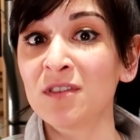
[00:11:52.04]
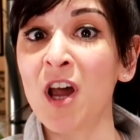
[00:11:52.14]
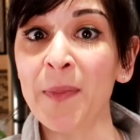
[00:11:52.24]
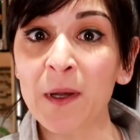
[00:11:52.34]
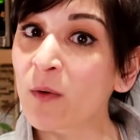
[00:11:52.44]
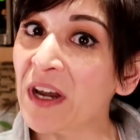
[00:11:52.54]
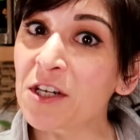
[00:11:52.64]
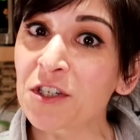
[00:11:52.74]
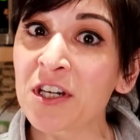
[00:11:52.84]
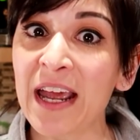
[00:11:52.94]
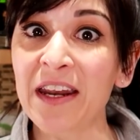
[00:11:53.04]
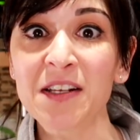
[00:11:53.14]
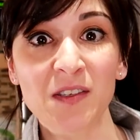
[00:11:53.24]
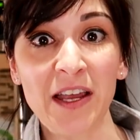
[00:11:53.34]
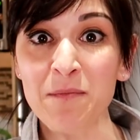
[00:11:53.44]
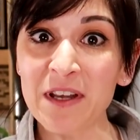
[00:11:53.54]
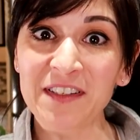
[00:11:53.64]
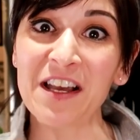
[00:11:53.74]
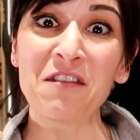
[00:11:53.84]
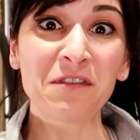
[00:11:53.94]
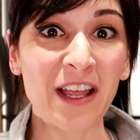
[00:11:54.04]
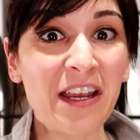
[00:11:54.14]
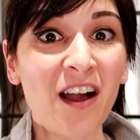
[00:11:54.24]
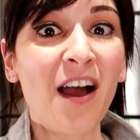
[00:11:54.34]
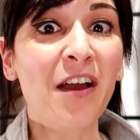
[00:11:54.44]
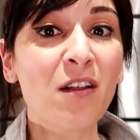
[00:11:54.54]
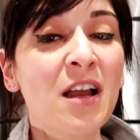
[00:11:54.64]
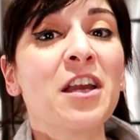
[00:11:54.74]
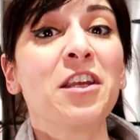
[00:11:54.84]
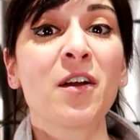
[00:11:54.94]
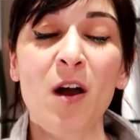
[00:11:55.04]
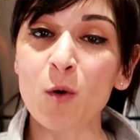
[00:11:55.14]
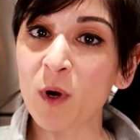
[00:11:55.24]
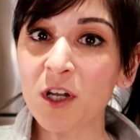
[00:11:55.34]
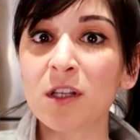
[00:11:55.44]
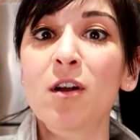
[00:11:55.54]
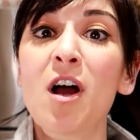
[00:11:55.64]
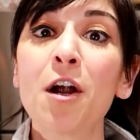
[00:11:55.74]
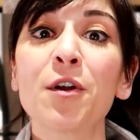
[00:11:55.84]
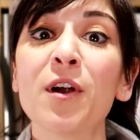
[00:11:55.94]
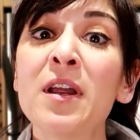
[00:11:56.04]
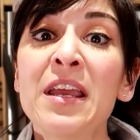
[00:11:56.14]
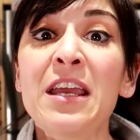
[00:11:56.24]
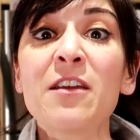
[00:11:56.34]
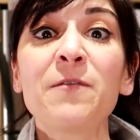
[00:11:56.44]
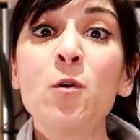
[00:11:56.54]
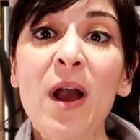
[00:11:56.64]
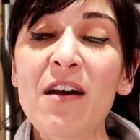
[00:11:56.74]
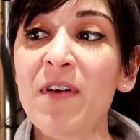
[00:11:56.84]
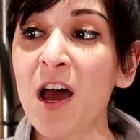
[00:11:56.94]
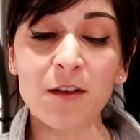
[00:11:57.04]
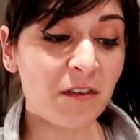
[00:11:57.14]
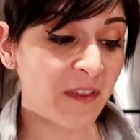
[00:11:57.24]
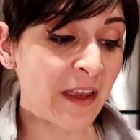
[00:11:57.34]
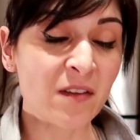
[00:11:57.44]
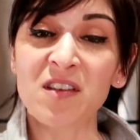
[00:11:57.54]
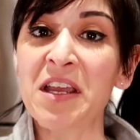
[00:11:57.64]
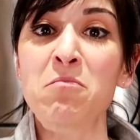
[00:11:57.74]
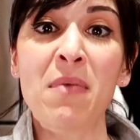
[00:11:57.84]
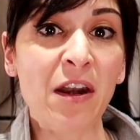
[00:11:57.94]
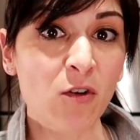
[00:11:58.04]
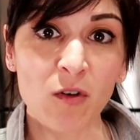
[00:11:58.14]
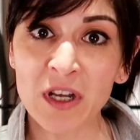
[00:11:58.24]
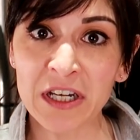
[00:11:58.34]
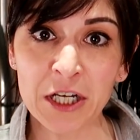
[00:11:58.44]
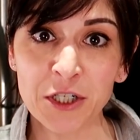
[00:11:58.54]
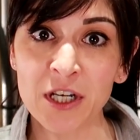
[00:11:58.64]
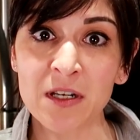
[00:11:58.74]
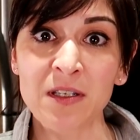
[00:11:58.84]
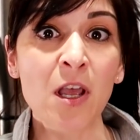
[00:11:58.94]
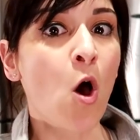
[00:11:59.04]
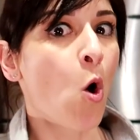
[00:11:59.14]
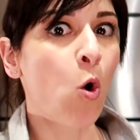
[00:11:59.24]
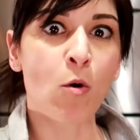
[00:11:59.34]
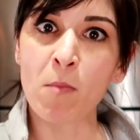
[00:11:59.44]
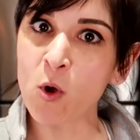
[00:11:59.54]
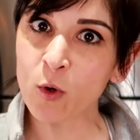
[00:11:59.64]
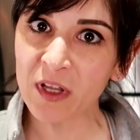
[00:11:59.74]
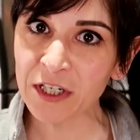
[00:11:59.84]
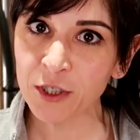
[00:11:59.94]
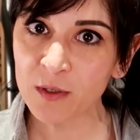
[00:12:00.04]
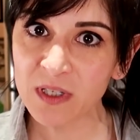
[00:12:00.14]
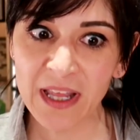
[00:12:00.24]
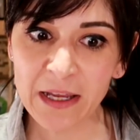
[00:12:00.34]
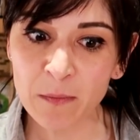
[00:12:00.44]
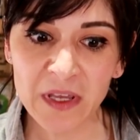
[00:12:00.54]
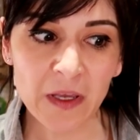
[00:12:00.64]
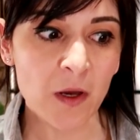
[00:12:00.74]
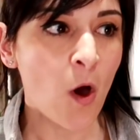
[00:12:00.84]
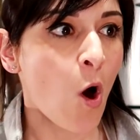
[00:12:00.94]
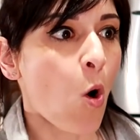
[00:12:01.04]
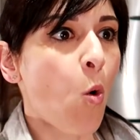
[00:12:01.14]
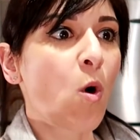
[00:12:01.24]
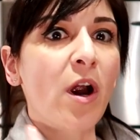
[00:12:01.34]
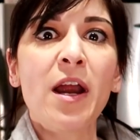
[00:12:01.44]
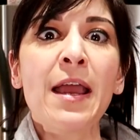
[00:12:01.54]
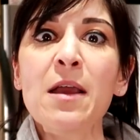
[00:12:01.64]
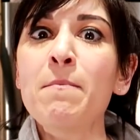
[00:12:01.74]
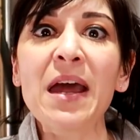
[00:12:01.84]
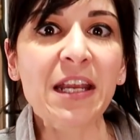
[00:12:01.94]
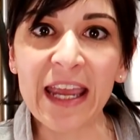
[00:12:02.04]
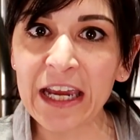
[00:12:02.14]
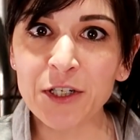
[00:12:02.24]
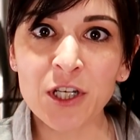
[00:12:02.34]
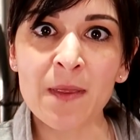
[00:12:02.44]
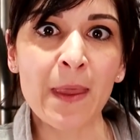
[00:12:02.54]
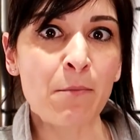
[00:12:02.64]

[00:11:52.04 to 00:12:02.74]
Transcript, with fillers: not the greatest genetics, like myself, like Kyle, you gotta work a little harder. If you have other things like medical conditions, hormonal issues like me, or medication